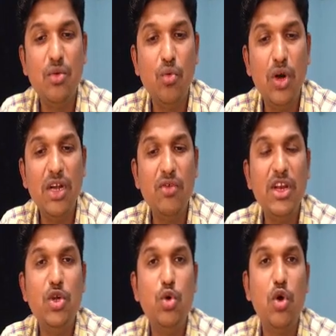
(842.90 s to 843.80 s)
whatever
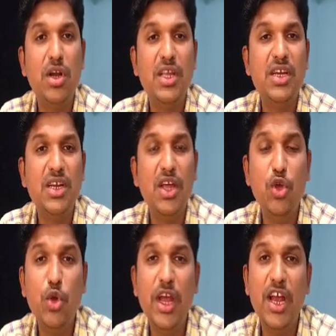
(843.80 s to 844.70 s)
you got here,
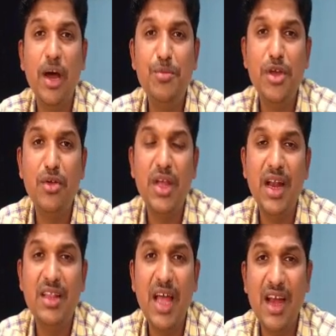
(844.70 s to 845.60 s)
you can observe
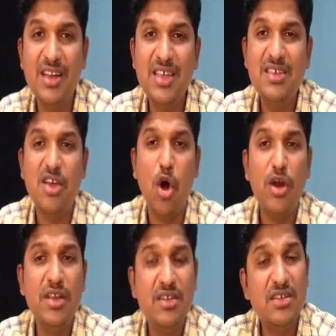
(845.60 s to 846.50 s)
that that is
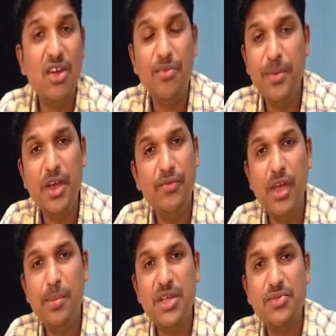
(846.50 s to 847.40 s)
RHS of p of k
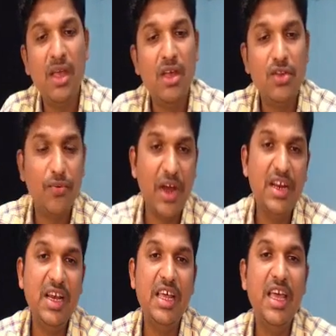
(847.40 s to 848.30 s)
plus 1. So,
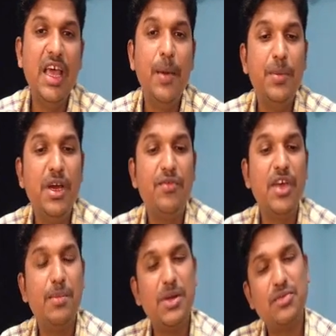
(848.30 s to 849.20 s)
finally, p of
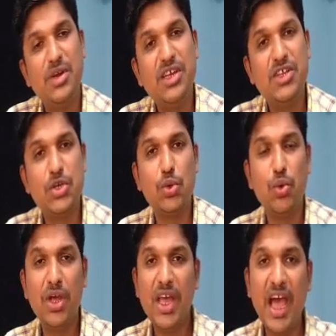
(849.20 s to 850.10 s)
k plus 1 is true.
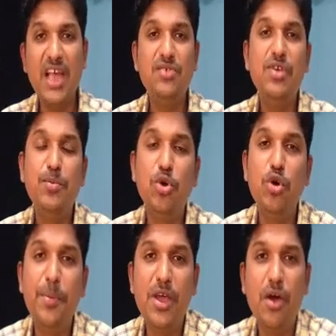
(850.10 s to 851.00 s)
As we
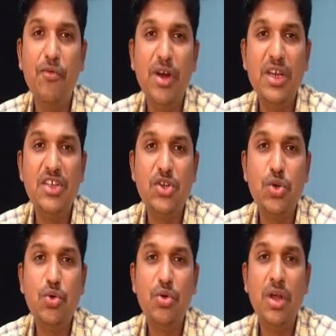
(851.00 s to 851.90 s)
proved p of 1 is
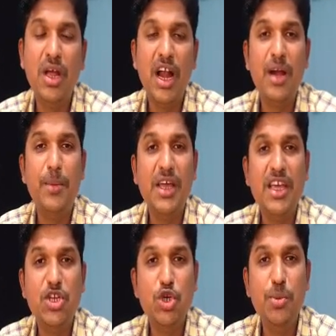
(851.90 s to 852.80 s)
true, and by
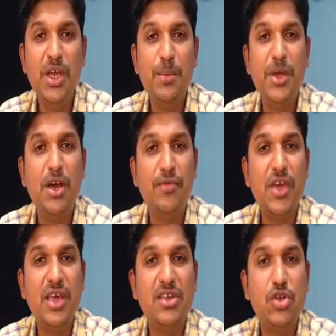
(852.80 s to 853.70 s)
assuming p of
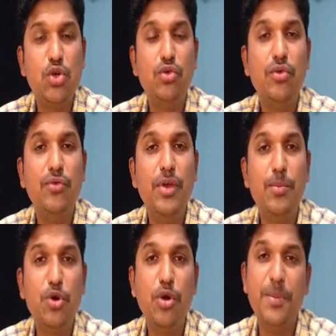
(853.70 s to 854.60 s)
k is true, we
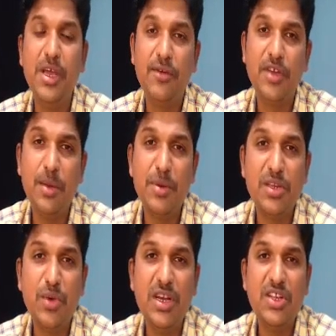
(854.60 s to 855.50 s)
proved p of k plus
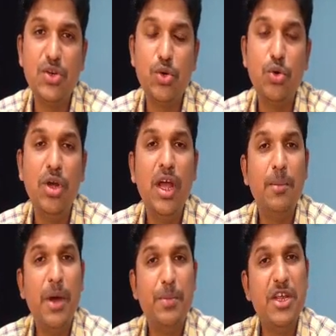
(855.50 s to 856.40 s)
1 is true.
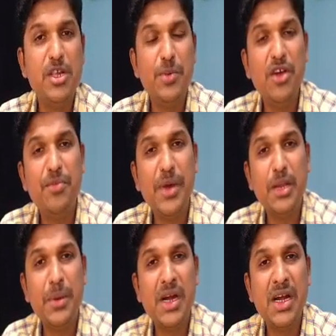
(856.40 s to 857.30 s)
By principle of
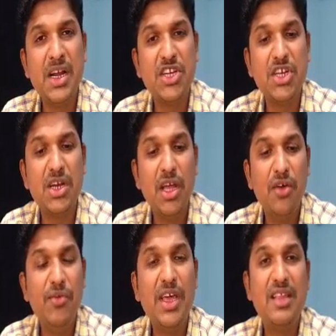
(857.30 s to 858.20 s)
mathematical induction,
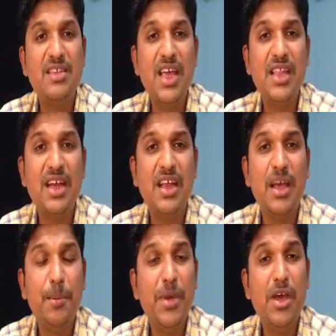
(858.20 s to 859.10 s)
we can say that
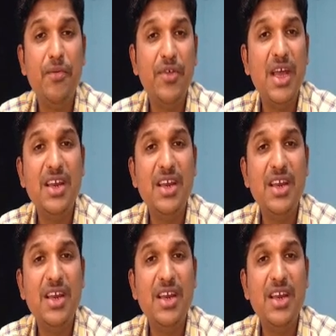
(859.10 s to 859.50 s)
p of n